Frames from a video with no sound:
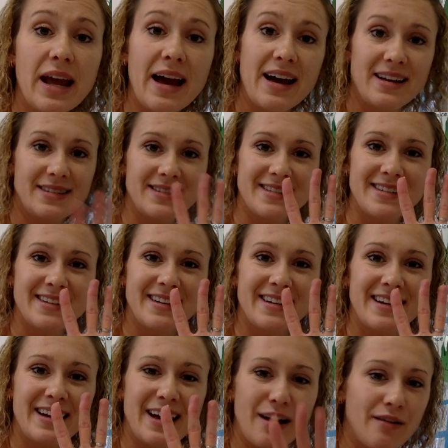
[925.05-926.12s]
Now he only
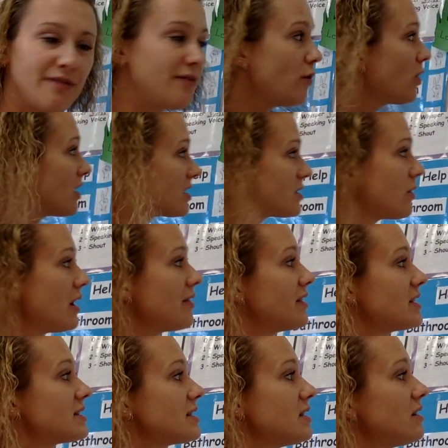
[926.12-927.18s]
has
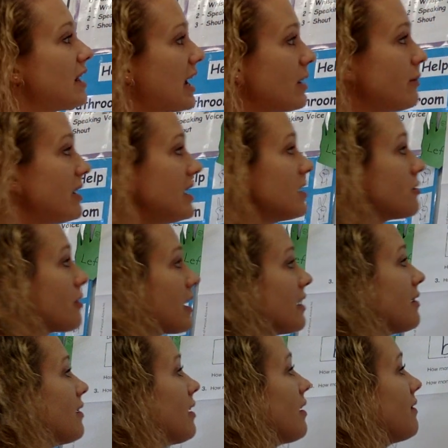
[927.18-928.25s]
4. So on this little
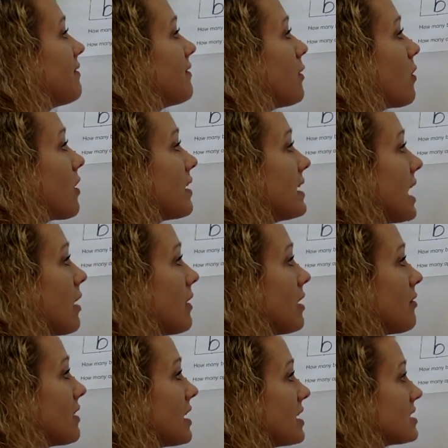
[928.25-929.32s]
line, we need to write a
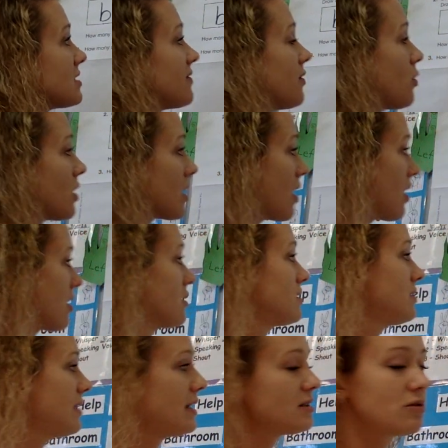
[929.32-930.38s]
4. Now he only has
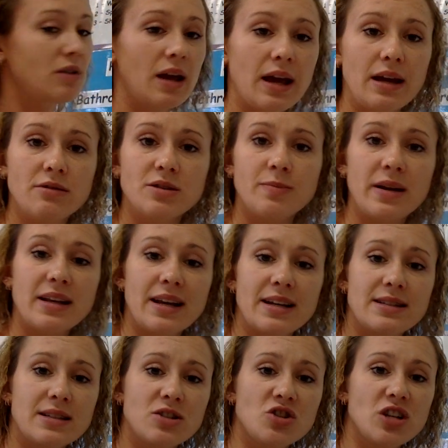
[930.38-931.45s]
4 cards. That's
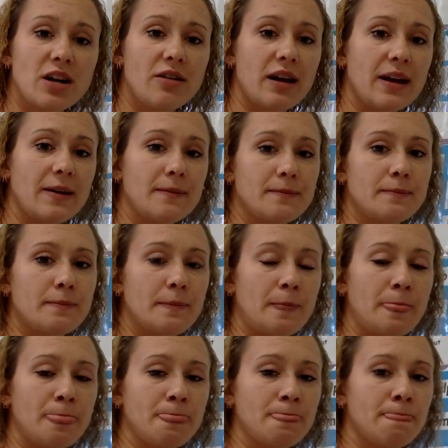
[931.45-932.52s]
okay. He was being nice and
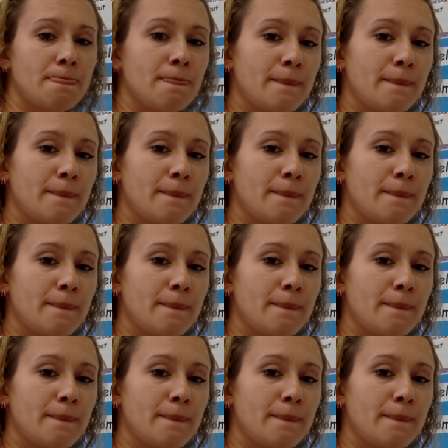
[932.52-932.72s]
sharing.